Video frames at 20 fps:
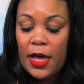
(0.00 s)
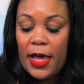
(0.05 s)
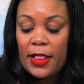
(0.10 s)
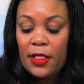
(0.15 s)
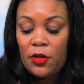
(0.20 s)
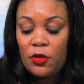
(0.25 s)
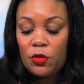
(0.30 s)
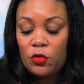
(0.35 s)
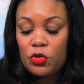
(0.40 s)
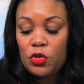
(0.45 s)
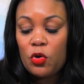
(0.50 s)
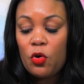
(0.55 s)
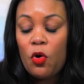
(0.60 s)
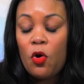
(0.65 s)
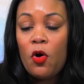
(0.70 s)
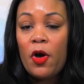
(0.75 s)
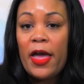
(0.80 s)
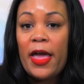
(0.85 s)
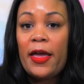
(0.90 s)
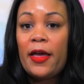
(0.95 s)
a little toy,
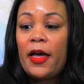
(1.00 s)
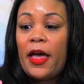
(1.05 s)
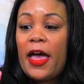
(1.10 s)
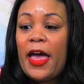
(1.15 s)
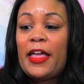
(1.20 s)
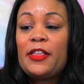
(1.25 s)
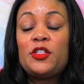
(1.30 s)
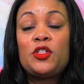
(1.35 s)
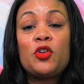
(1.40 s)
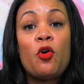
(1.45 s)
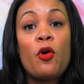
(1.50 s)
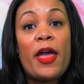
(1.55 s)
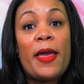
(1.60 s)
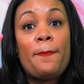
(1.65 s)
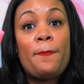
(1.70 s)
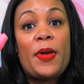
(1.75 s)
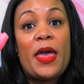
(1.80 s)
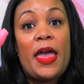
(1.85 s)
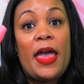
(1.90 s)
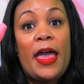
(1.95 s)
a toy
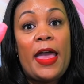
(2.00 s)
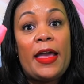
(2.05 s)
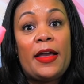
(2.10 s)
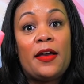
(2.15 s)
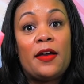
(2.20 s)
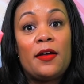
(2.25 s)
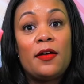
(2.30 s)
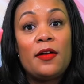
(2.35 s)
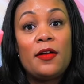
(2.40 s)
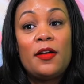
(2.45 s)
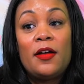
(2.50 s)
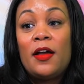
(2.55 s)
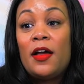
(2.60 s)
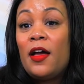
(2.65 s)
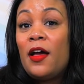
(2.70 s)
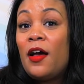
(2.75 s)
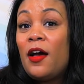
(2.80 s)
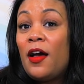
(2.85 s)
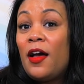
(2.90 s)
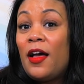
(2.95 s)
pig.
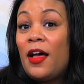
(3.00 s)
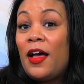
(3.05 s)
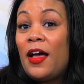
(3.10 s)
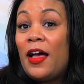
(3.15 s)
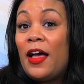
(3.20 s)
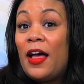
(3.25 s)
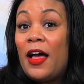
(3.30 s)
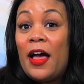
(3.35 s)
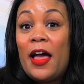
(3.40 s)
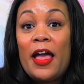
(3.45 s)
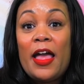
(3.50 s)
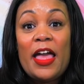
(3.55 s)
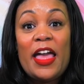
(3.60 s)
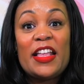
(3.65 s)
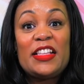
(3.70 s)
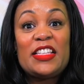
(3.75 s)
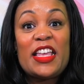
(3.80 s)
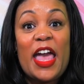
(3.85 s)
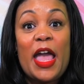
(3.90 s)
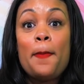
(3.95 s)

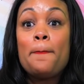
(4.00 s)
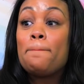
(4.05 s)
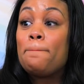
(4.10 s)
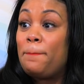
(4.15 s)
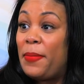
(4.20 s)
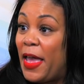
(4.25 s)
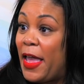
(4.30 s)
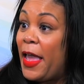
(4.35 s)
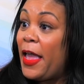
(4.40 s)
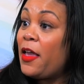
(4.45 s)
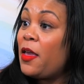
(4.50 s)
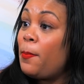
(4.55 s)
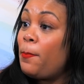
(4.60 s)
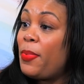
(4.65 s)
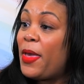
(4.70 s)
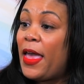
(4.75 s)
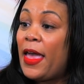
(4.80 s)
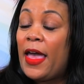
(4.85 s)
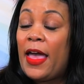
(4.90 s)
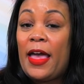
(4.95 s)
It's a pink
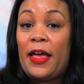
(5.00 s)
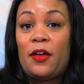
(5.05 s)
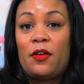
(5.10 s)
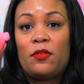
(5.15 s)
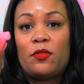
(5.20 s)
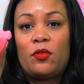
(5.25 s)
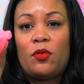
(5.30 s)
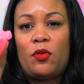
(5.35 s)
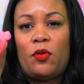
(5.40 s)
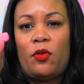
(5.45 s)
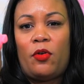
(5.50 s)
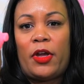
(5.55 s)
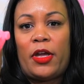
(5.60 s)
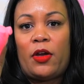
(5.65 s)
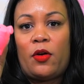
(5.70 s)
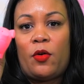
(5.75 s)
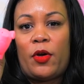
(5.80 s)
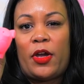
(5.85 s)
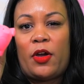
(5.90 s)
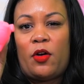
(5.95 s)
pig.
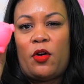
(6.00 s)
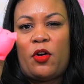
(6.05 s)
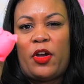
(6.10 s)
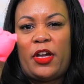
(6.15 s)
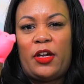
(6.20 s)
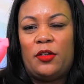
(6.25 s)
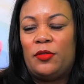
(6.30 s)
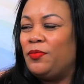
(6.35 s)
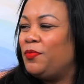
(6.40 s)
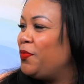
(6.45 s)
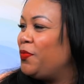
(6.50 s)
Oink, oink, oink,